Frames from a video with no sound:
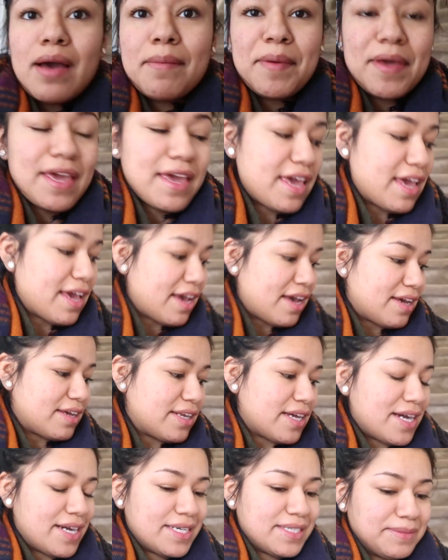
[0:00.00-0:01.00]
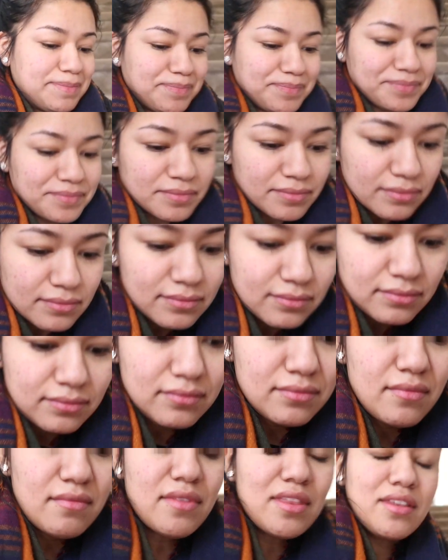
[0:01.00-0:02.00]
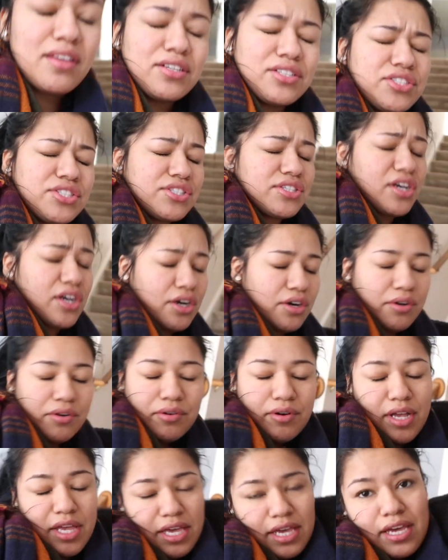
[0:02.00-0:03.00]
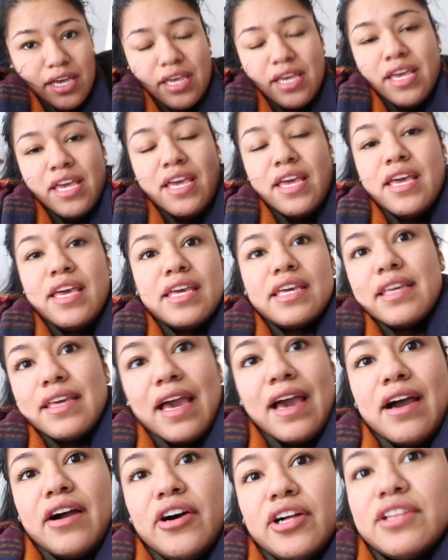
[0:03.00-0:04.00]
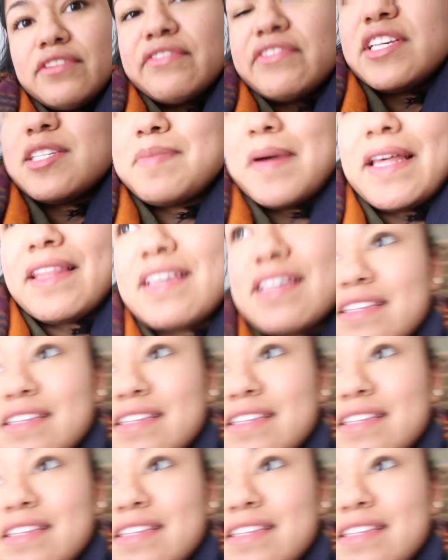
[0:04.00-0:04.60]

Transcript: up, and so yeah, all of these bad